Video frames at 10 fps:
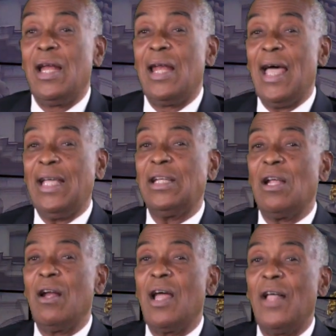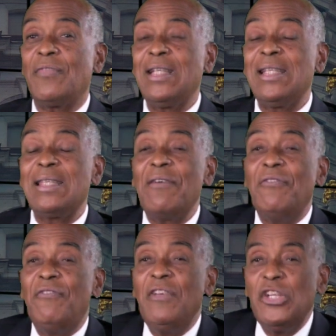Like it or not, this is a
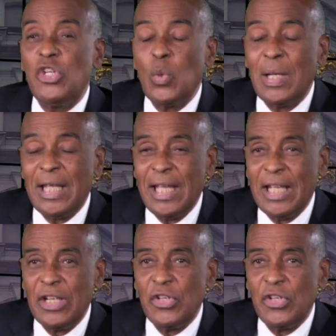visual age.